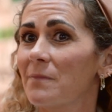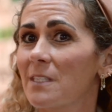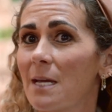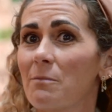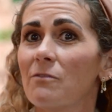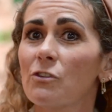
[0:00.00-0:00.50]

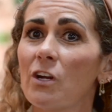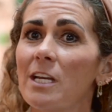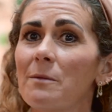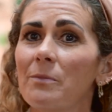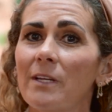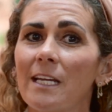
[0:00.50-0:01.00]
type of
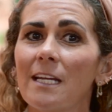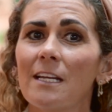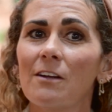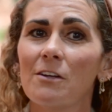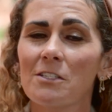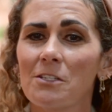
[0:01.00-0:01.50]
training plan,
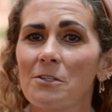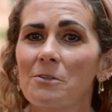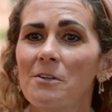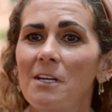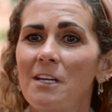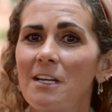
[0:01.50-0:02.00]
and also
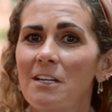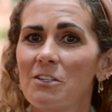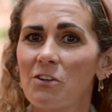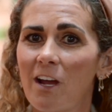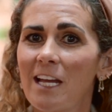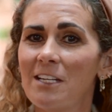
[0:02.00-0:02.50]

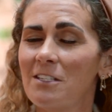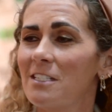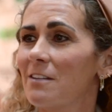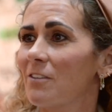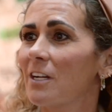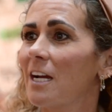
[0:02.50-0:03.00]
trying different